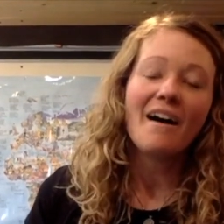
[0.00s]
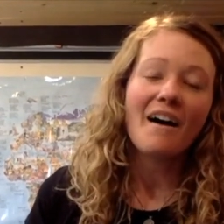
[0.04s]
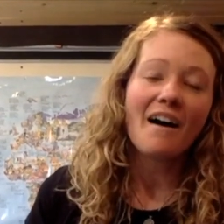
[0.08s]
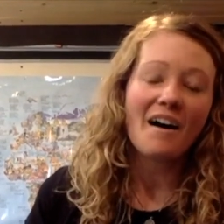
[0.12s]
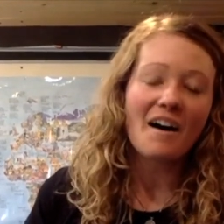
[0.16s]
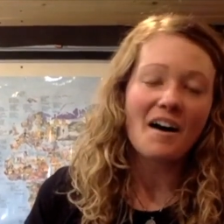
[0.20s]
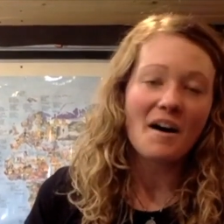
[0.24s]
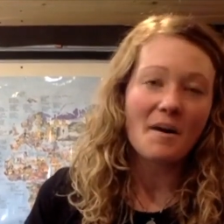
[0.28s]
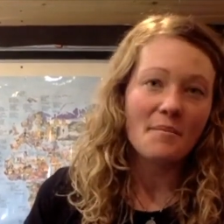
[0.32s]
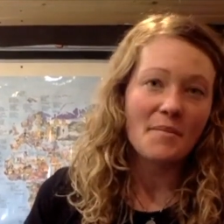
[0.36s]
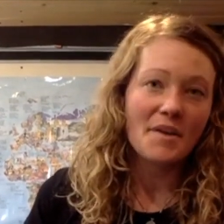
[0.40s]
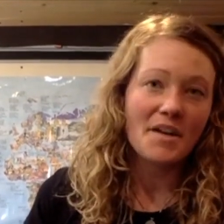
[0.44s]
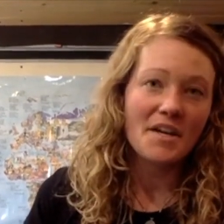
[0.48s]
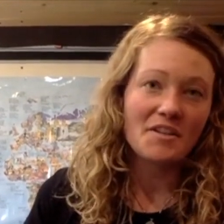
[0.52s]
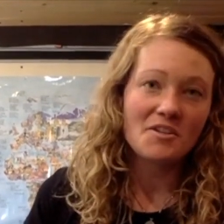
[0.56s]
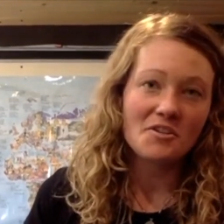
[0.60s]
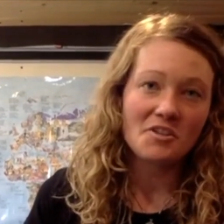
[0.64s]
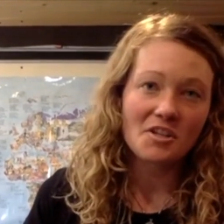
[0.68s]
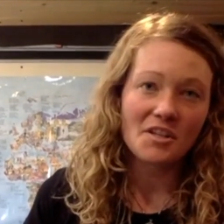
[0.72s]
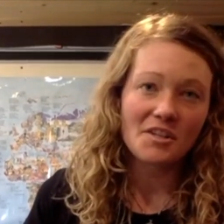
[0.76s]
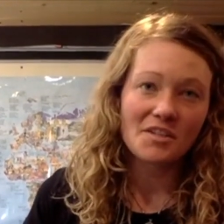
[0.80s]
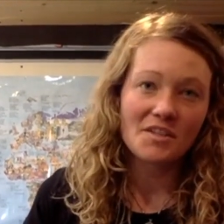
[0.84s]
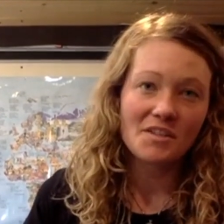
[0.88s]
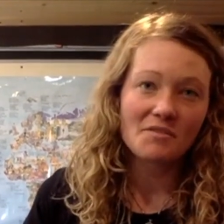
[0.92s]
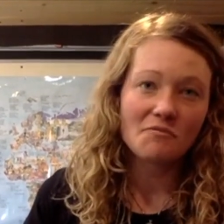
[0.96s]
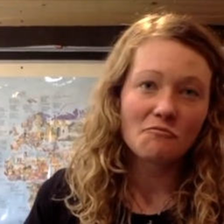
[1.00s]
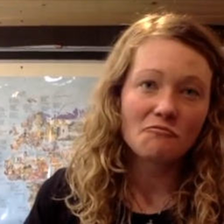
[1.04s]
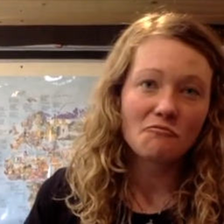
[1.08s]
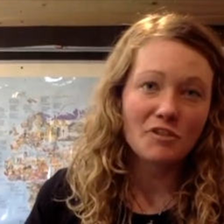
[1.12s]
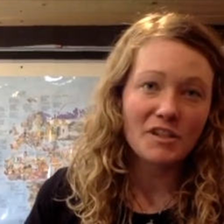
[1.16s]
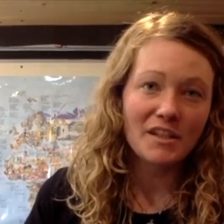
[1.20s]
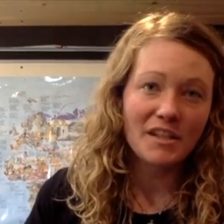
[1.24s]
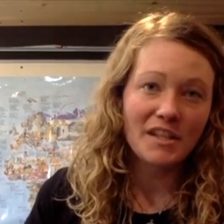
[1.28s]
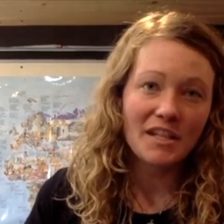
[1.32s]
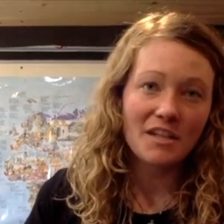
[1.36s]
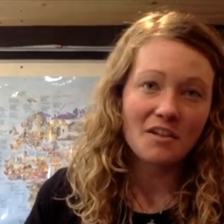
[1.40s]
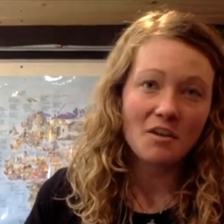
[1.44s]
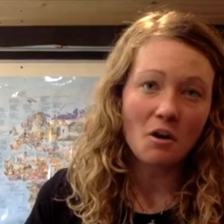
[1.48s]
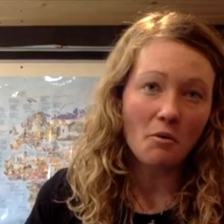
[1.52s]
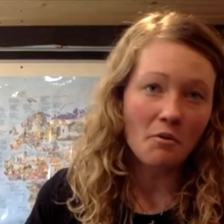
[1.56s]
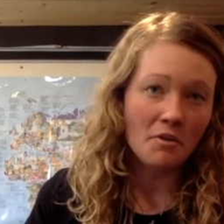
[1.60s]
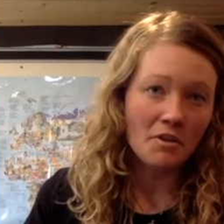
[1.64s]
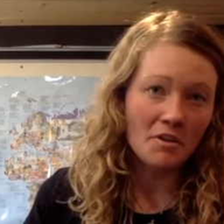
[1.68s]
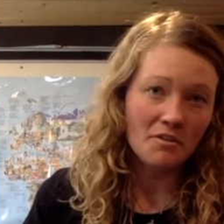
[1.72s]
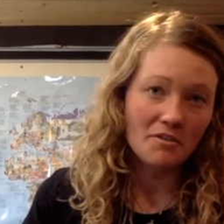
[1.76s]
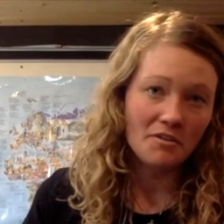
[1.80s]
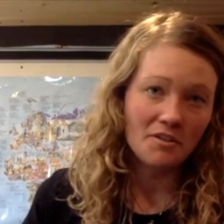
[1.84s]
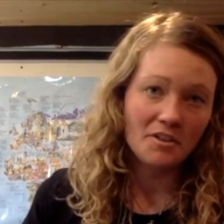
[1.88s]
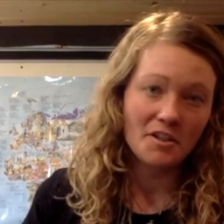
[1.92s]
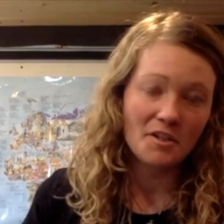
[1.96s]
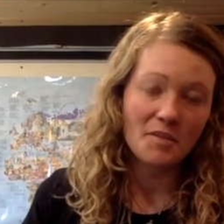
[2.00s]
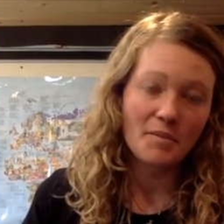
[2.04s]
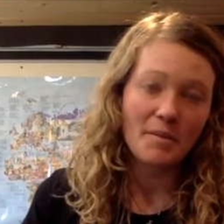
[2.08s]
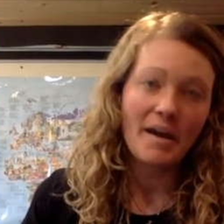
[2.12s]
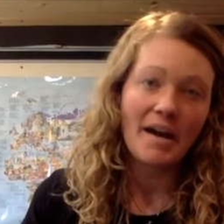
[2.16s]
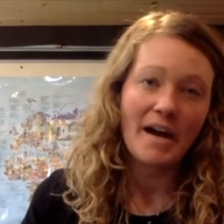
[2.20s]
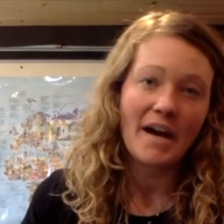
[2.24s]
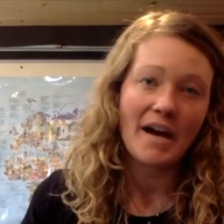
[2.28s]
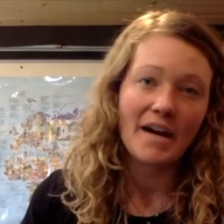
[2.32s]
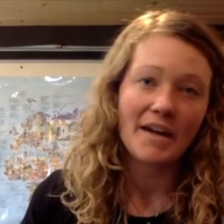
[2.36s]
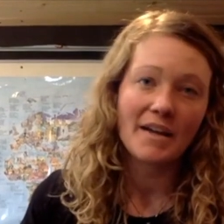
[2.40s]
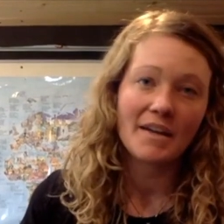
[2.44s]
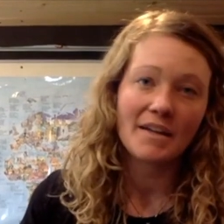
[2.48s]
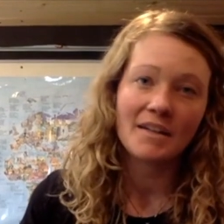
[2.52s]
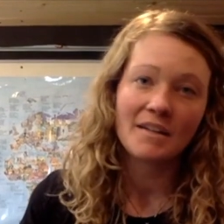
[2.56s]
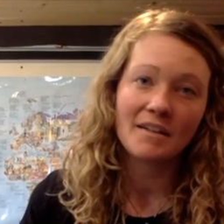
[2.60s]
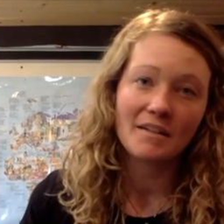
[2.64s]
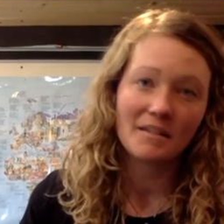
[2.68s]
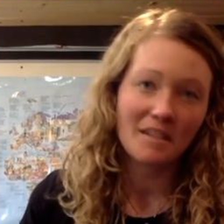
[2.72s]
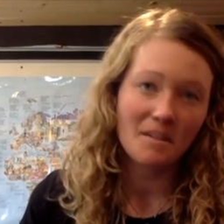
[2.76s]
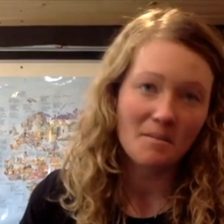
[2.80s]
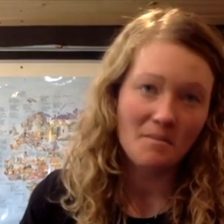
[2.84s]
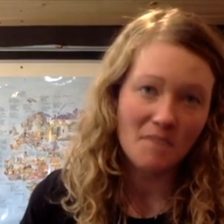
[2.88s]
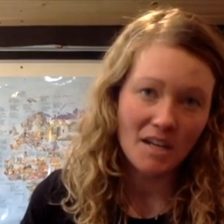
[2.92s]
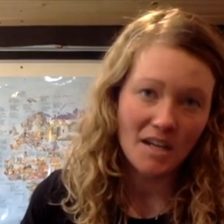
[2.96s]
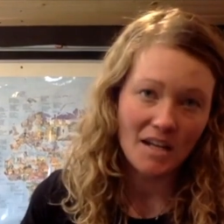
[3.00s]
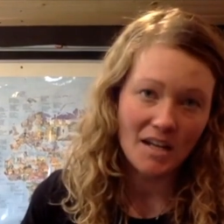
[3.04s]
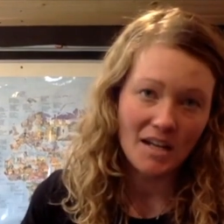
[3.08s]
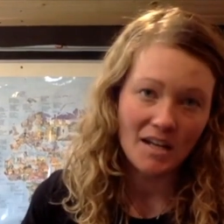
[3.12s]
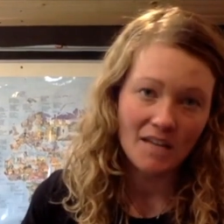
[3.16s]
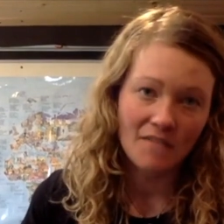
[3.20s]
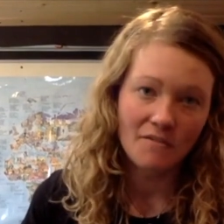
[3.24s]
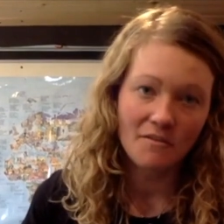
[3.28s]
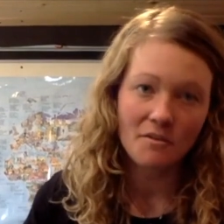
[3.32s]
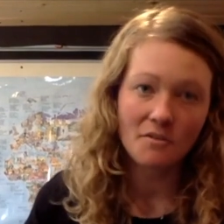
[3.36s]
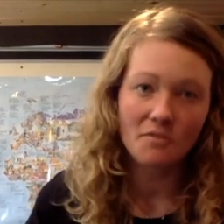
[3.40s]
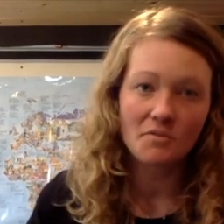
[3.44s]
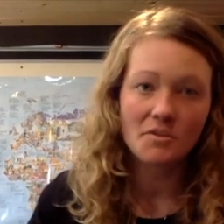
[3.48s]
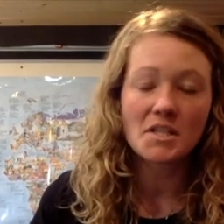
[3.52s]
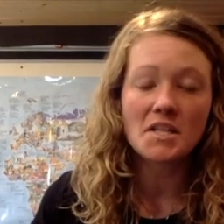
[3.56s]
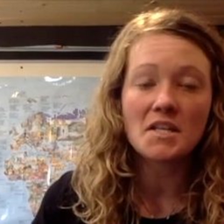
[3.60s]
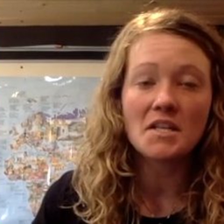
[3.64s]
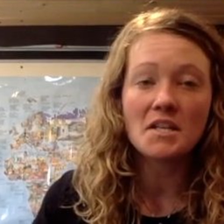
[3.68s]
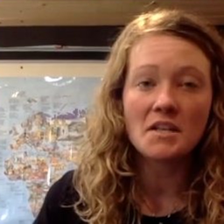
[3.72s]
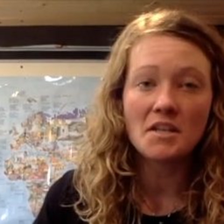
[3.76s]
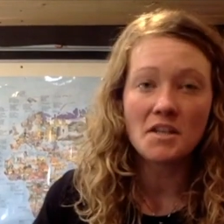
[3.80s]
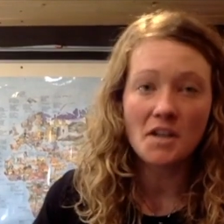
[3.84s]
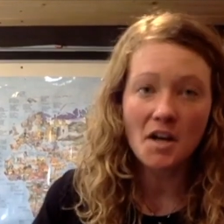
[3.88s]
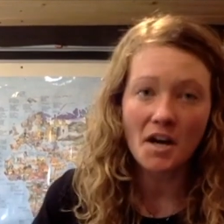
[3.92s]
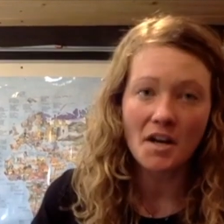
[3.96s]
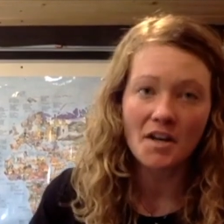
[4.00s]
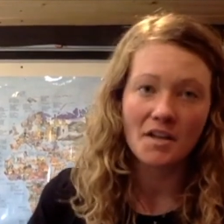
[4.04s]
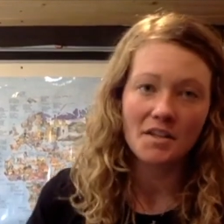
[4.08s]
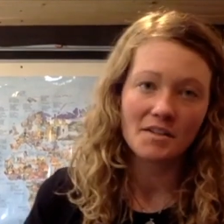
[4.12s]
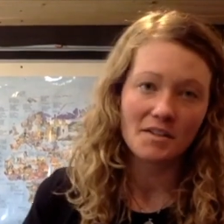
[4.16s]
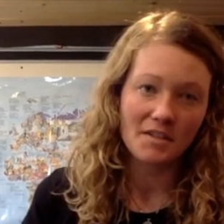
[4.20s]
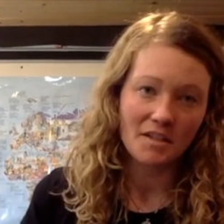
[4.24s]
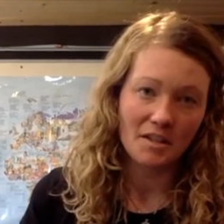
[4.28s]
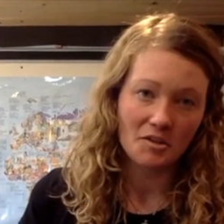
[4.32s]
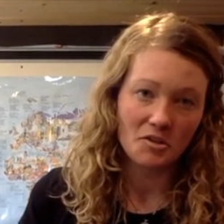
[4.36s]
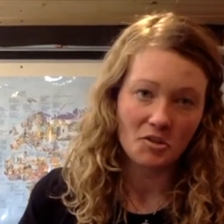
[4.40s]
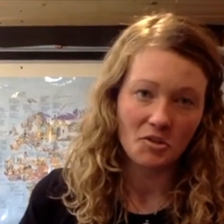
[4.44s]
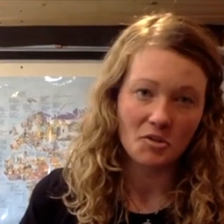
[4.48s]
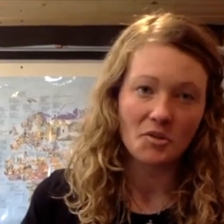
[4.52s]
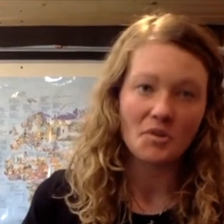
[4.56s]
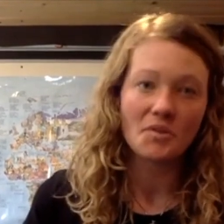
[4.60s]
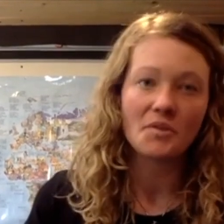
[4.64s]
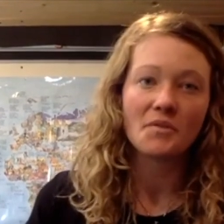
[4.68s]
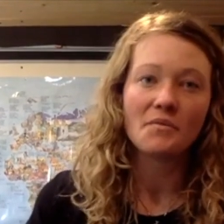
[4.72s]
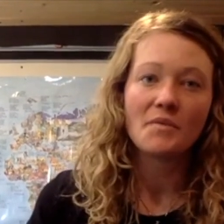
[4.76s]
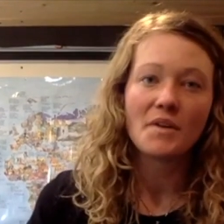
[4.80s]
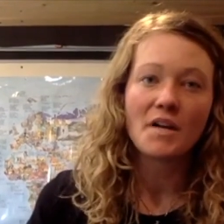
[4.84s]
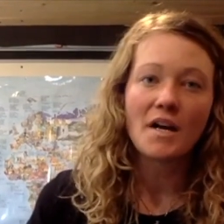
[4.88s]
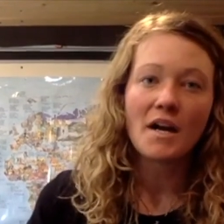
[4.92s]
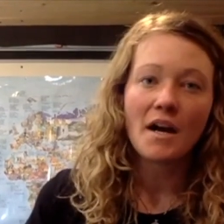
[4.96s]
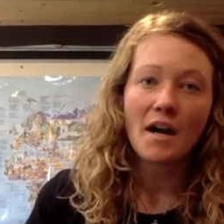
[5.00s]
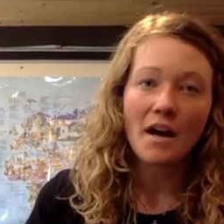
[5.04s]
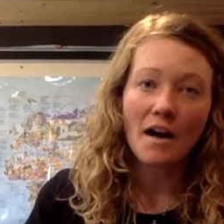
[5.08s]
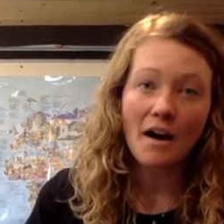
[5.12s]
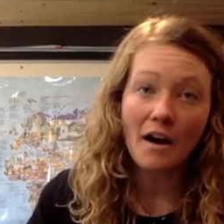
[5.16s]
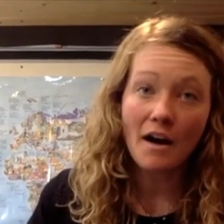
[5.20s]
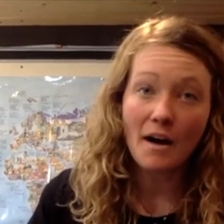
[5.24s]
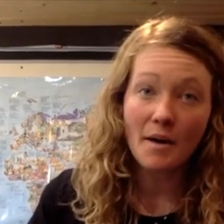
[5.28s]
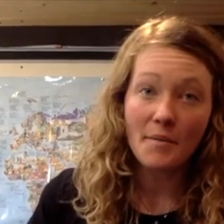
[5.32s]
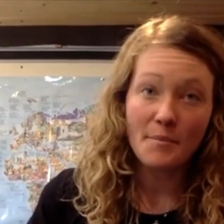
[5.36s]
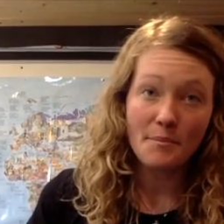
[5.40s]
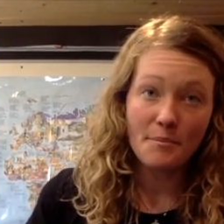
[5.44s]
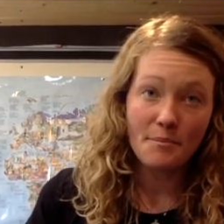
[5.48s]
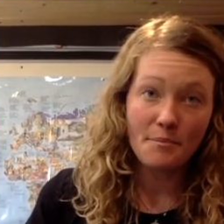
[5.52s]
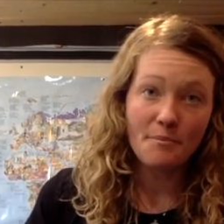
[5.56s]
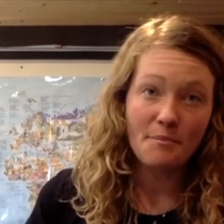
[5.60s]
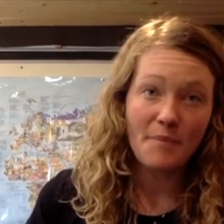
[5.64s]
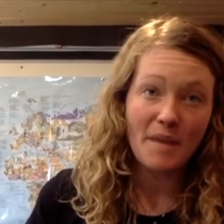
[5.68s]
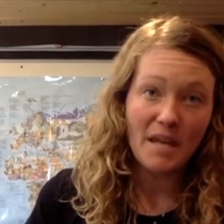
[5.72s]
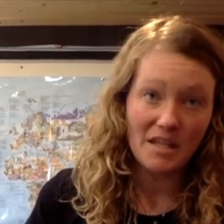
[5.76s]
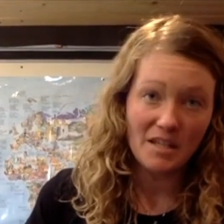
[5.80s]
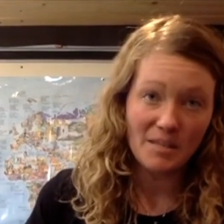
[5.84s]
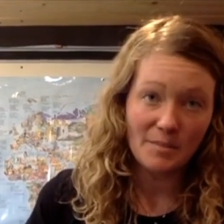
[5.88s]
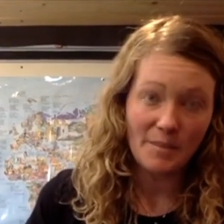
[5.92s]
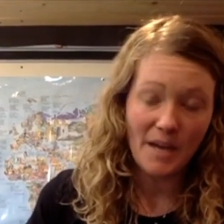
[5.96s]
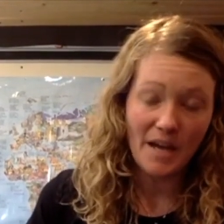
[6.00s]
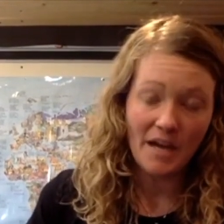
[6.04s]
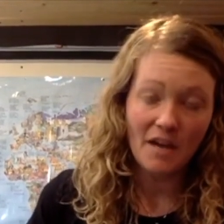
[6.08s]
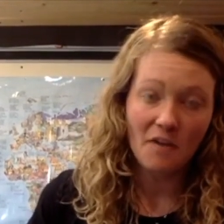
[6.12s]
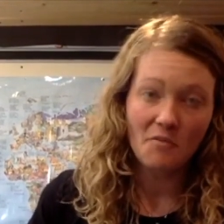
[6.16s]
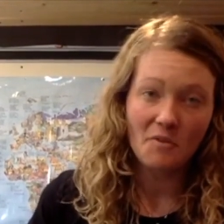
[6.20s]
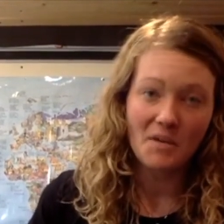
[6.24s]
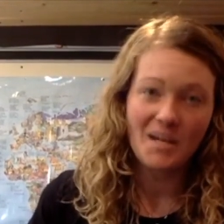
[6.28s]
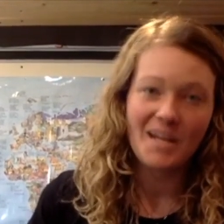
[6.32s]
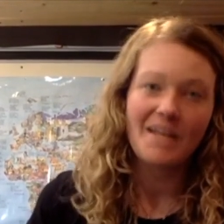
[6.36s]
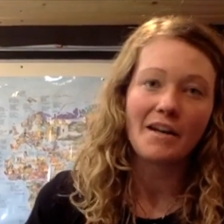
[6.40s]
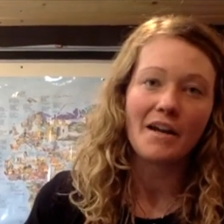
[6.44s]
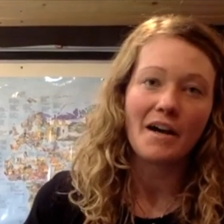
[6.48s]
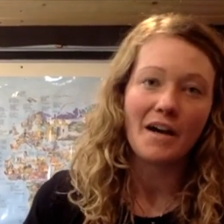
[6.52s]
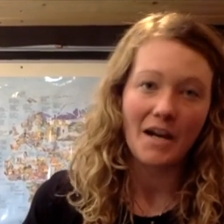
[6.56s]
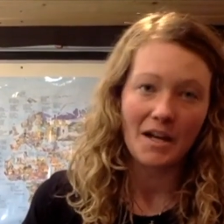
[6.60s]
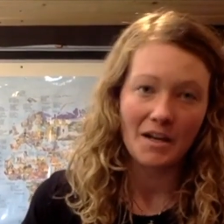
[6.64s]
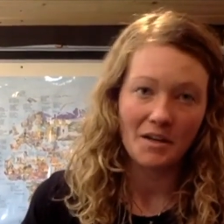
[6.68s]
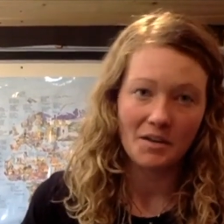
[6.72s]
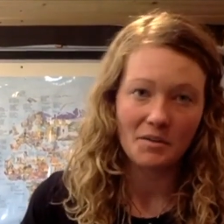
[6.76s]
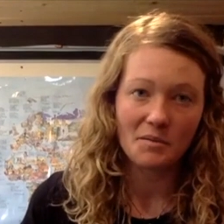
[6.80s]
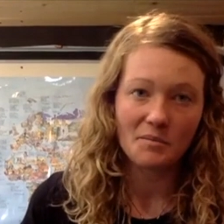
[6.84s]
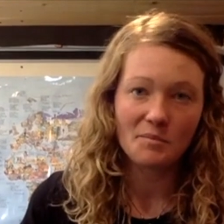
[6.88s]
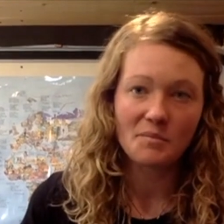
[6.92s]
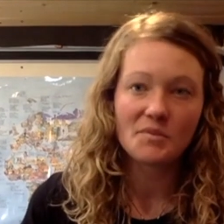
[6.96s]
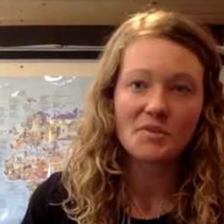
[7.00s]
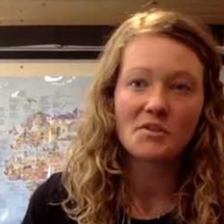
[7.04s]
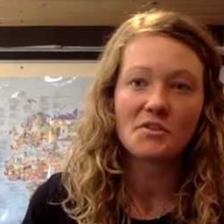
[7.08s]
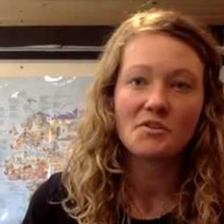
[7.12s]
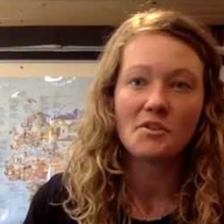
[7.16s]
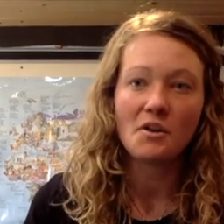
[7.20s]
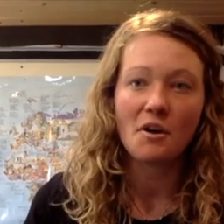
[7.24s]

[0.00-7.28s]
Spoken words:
And just really going through your pack and eliminating those non-essential base pack weight items.